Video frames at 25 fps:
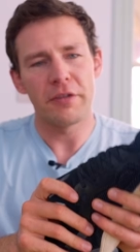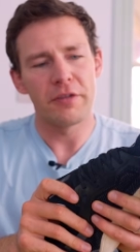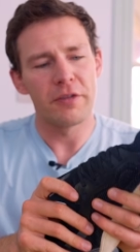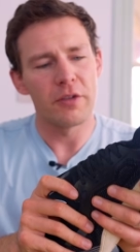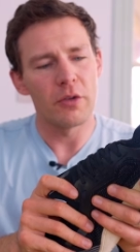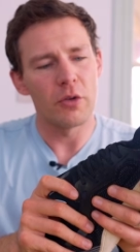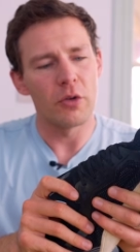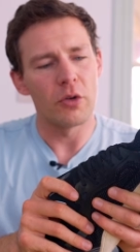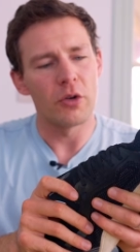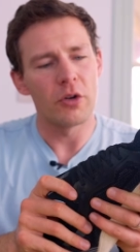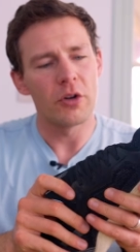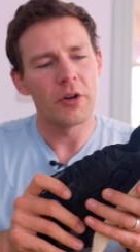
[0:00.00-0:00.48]

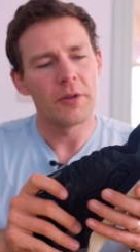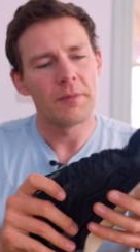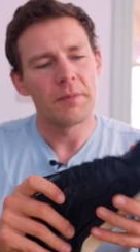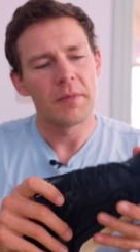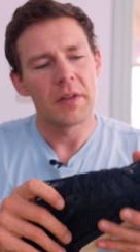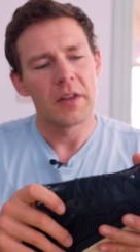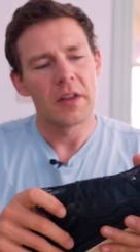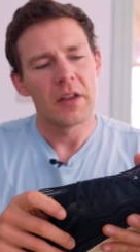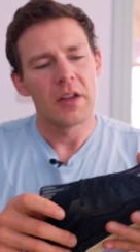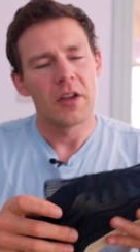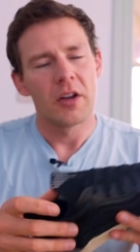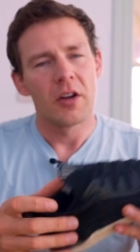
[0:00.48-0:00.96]
for,
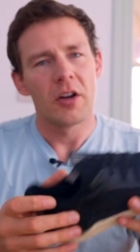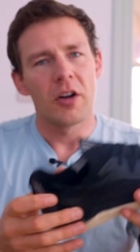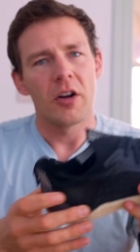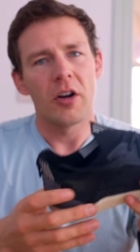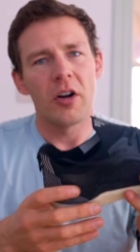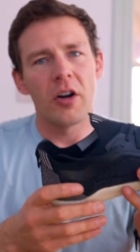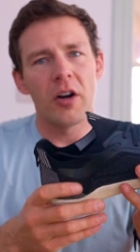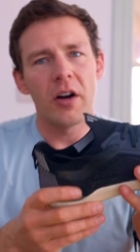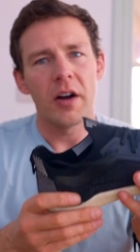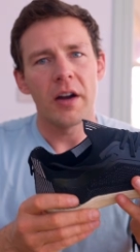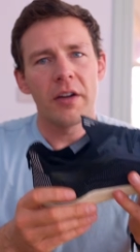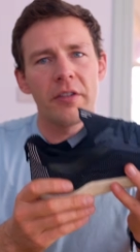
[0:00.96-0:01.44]

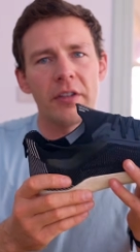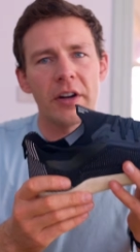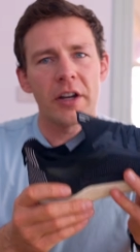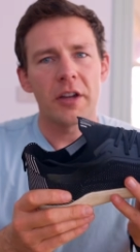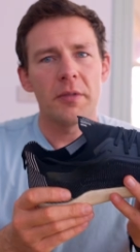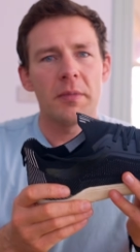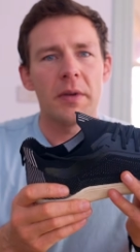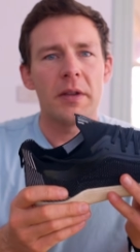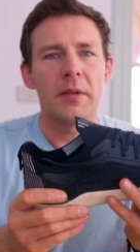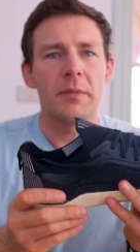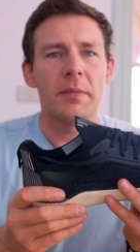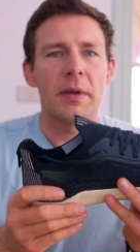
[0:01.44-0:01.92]
I
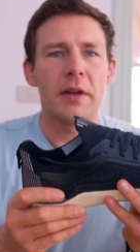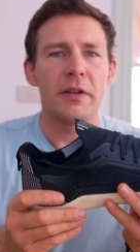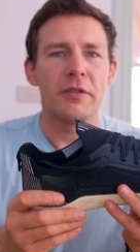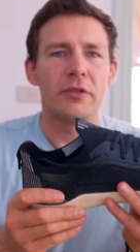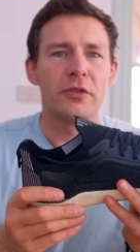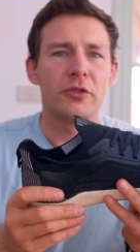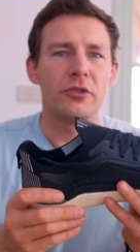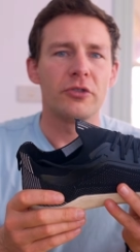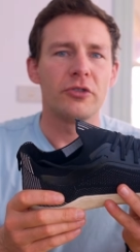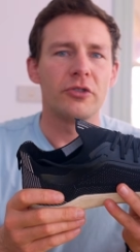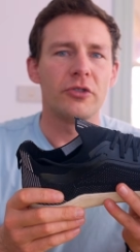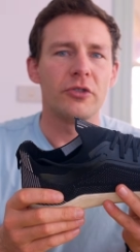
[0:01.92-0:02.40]
recommend
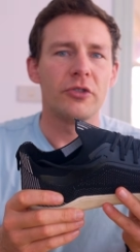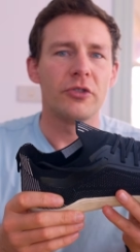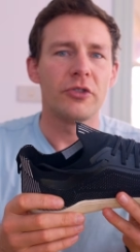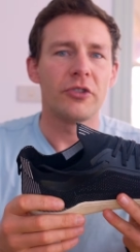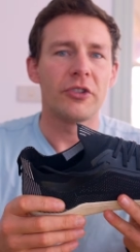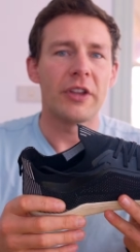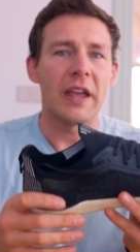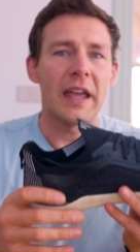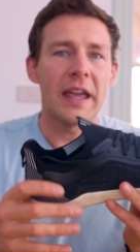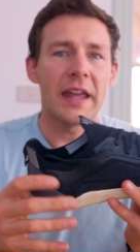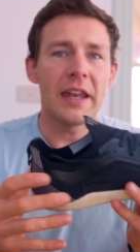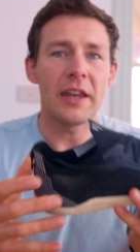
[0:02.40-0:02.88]
barefoot shoes
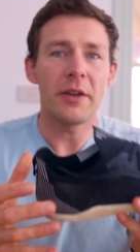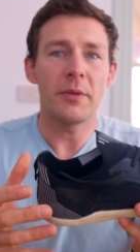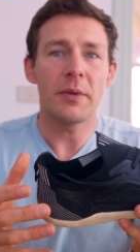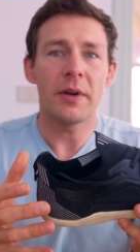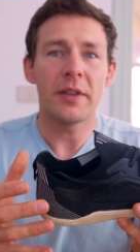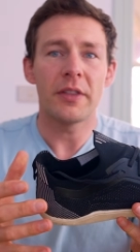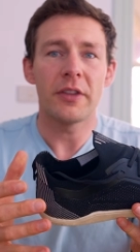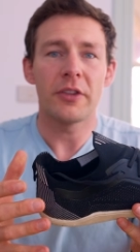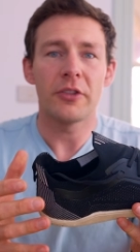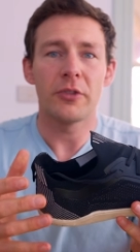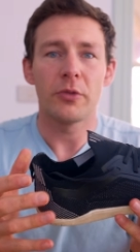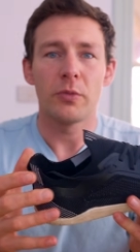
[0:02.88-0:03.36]
to
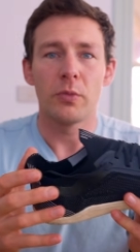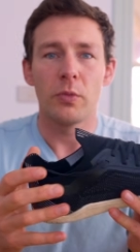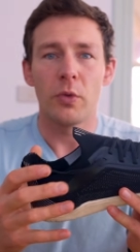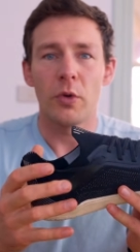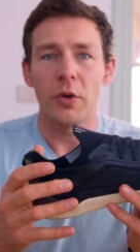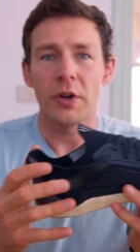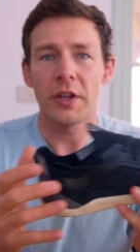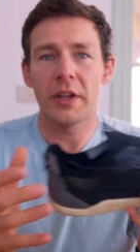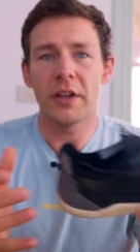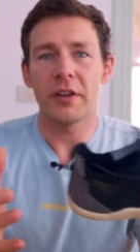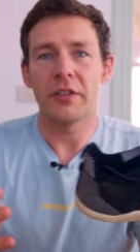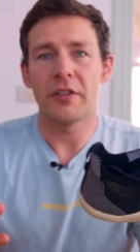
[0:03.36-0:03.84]
anyone that's
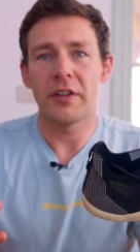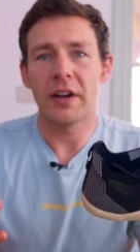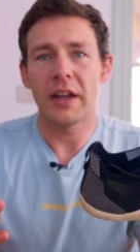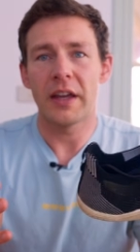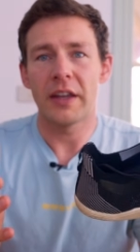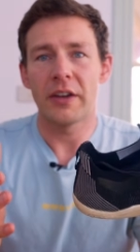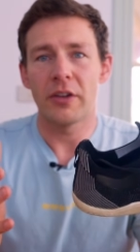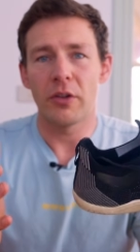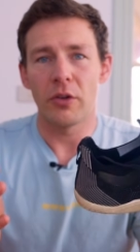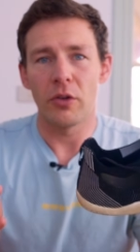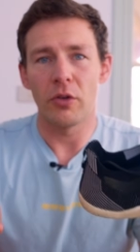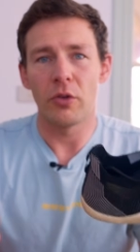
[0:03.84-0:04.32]
walking
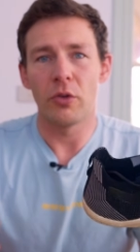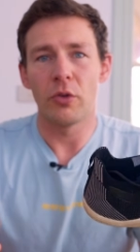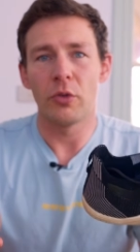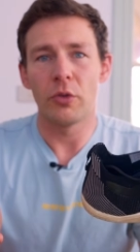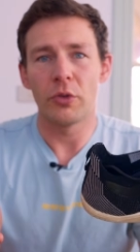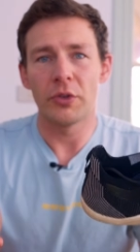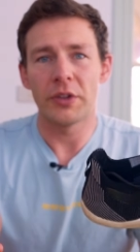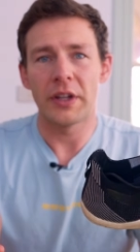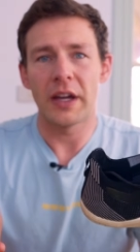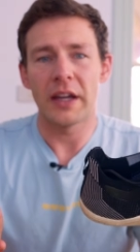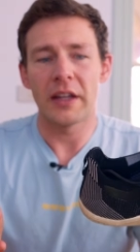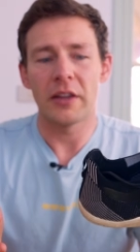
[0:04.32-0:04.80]
around
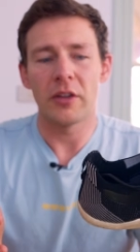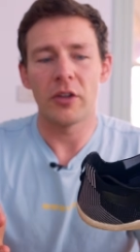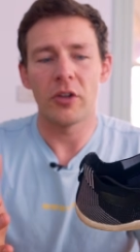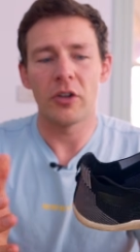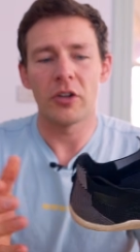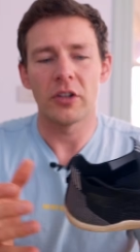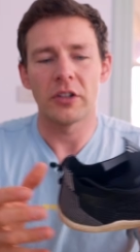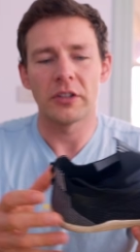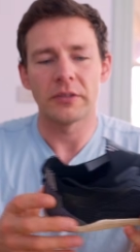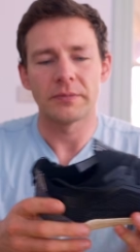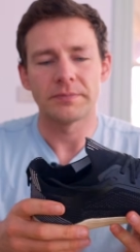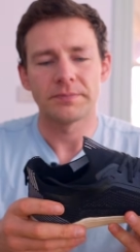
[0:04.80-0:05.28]
all day
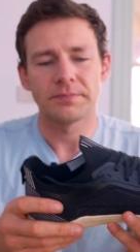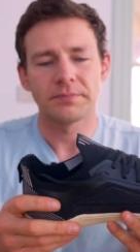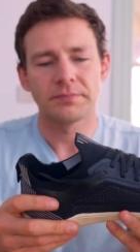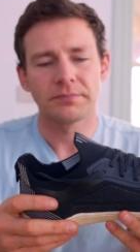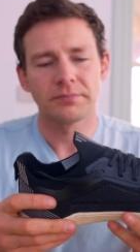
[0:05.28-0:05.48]
long.